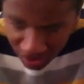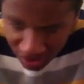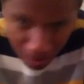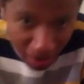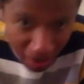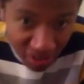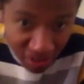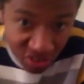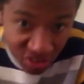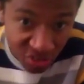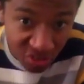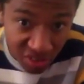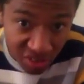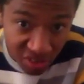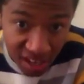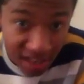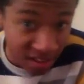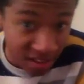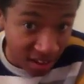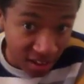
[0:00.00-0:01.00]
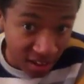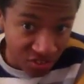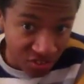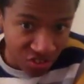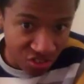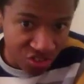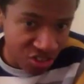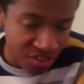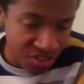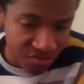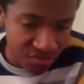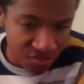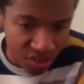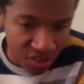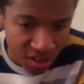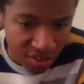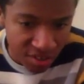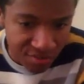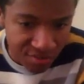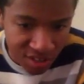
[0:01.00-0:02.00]
as flat as the Gen
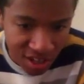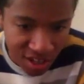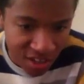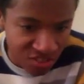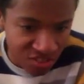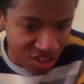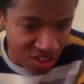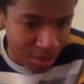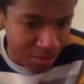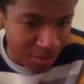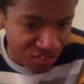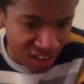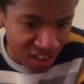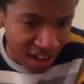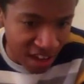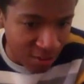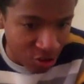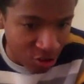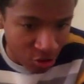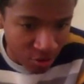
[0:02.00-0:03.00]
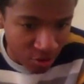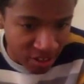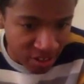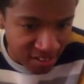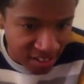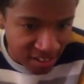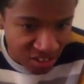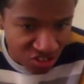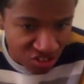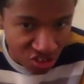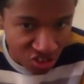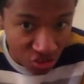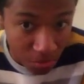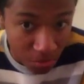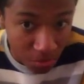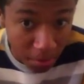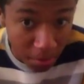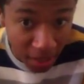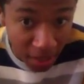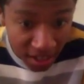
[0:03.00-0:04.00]
5, okay? It's not metallic or anything, it's just
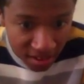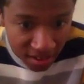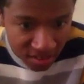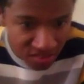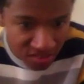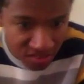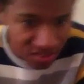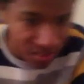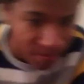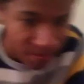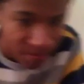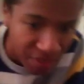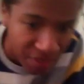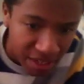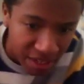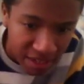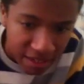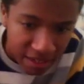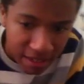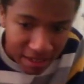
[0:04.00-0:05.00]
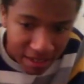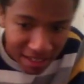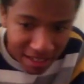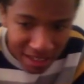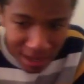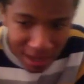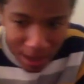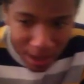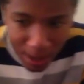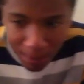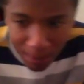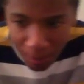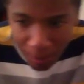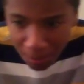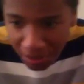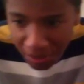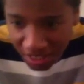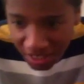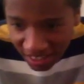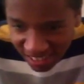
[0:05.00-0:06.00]
paint. But
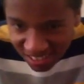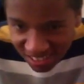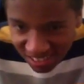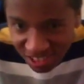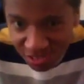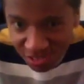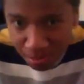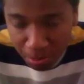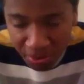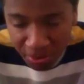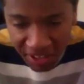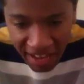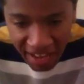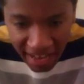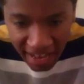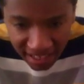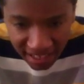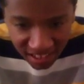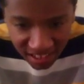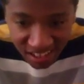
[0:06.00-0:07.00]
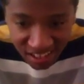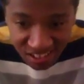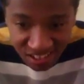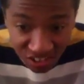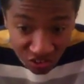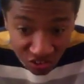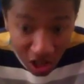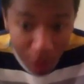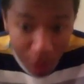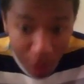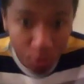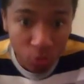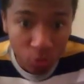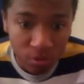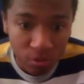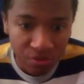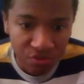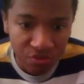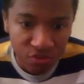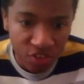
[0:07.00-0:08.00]
because it's black, it's a lot more
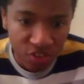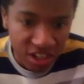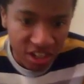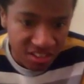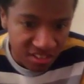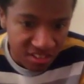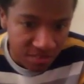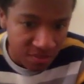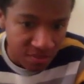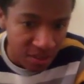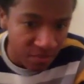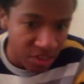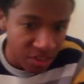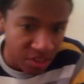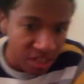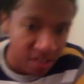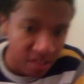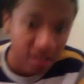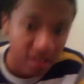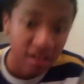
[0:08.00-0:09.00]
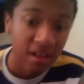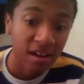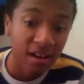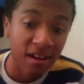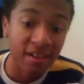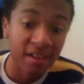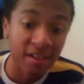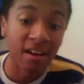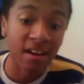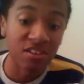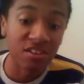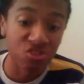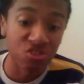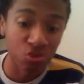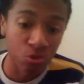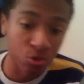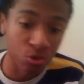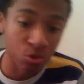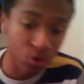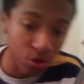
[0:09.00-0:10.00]
reflective, giving it a
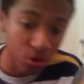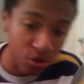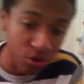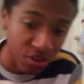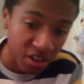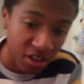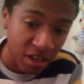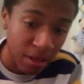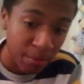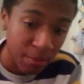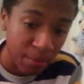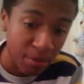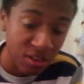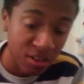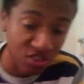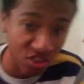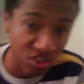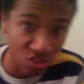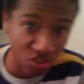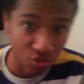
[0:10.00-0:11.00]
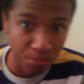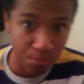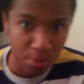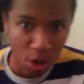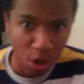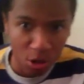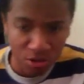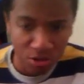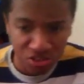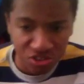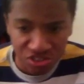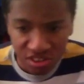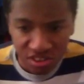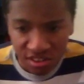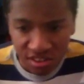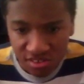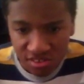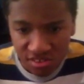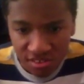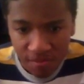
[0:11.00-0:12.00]
nicer look. And because I just polished
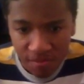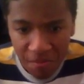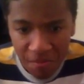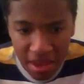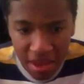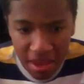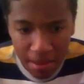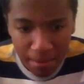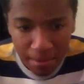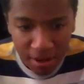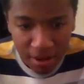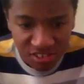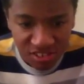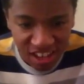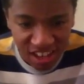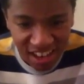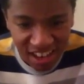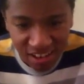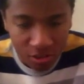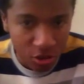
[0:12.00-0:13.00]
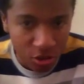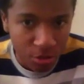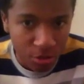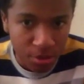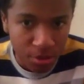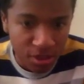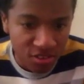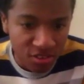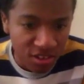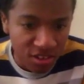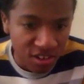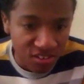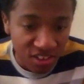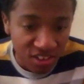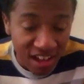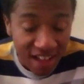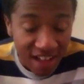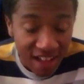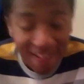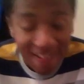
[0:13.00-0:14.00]
this, because it had a little bit of
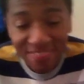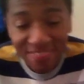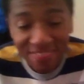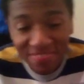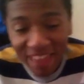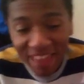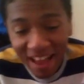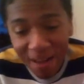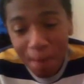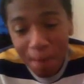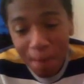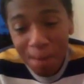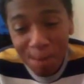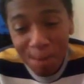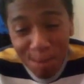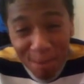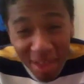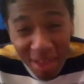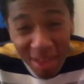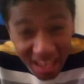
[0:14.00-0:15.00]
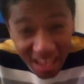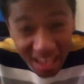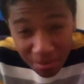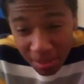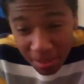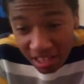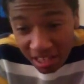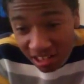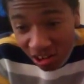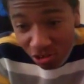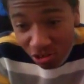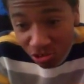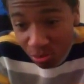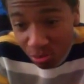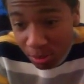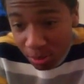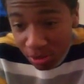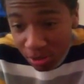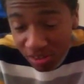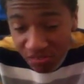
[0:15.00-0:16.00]
dust, that may be a
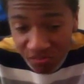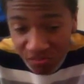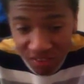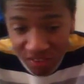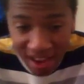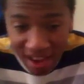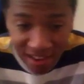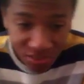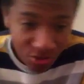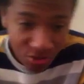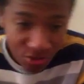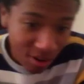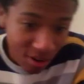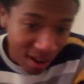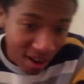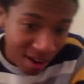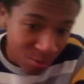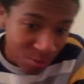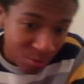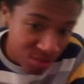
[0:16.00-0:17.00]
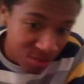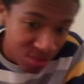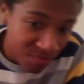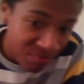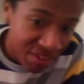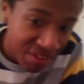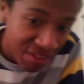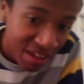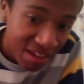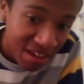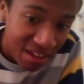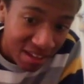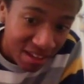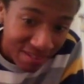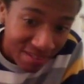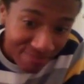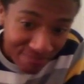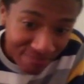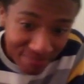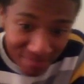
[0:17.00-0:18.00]
contributing factor. I don't
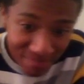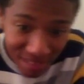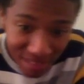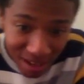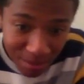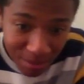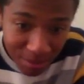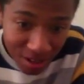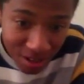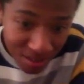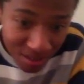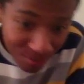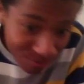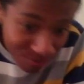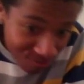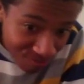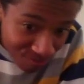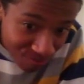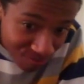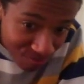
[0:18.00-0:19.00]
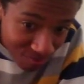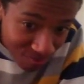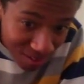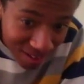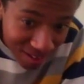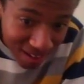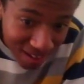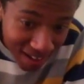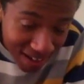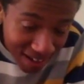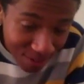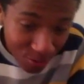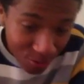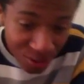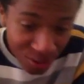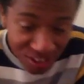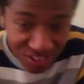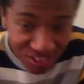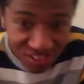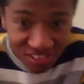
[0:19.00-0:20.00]

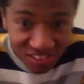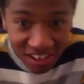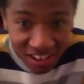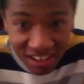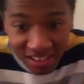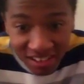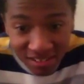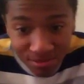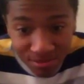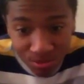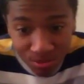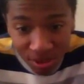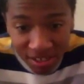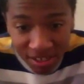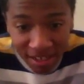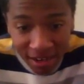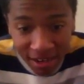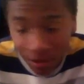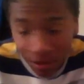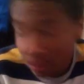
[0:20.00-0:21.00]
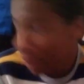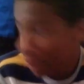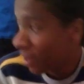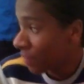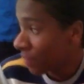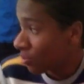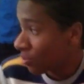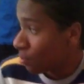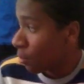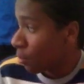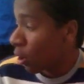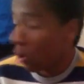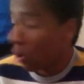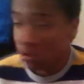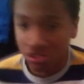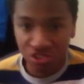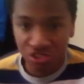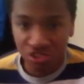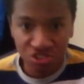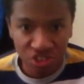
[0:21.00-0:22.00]
want to say right now. I'd have to
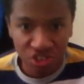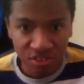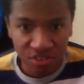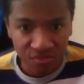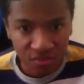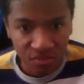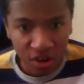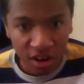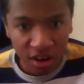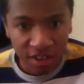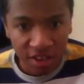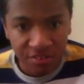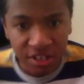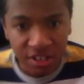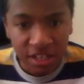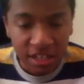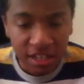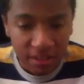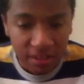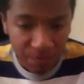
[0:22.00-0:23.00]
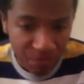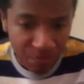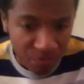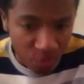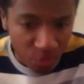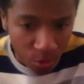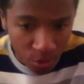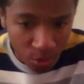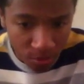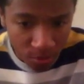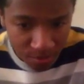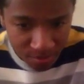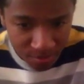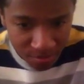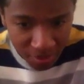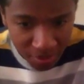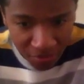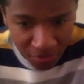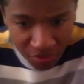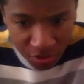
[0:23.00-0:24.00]
polish the Gen 5 for
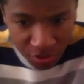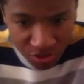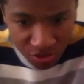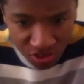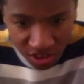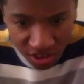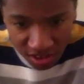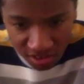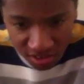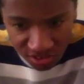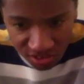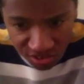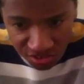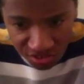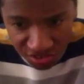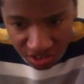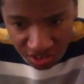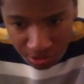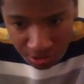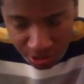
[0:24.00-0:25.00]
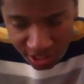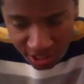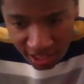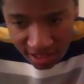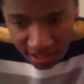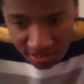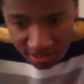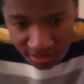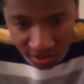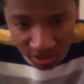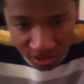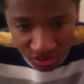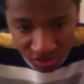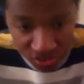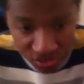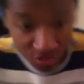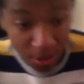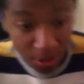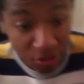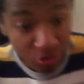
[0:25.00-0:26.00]
a few seconds and see what that does,
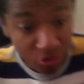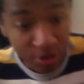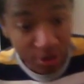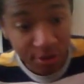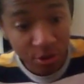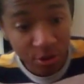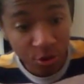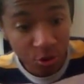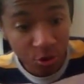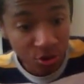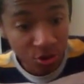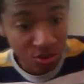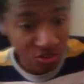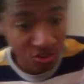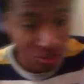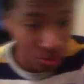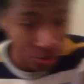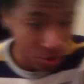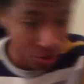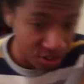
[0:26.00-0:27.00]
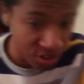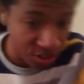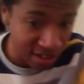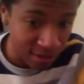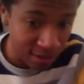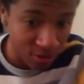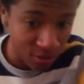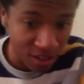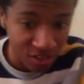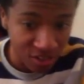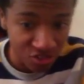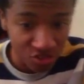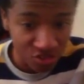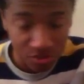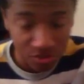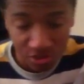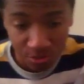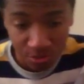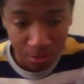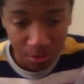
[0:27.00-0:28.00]
especially on the hood, because the hood here, that just looks